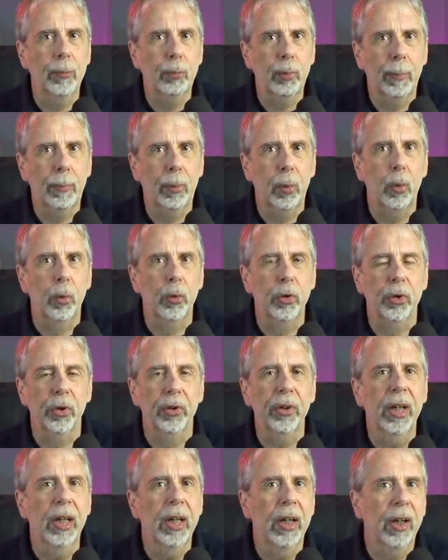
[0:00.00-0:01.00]

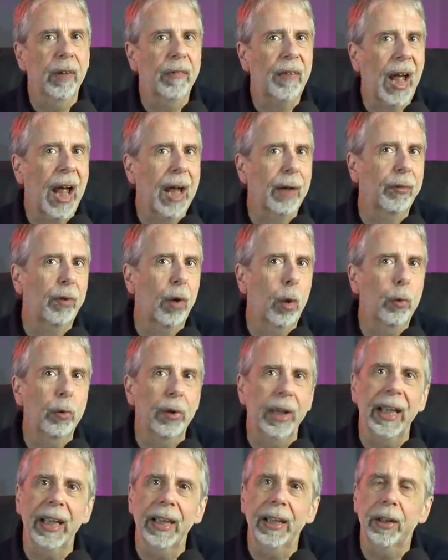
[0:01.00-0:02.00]
proportion of
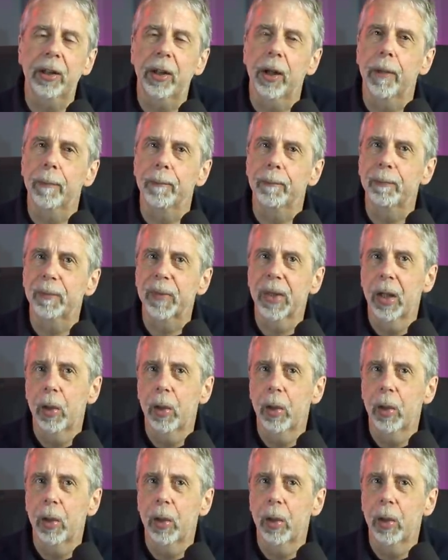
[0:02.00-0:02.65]
household income,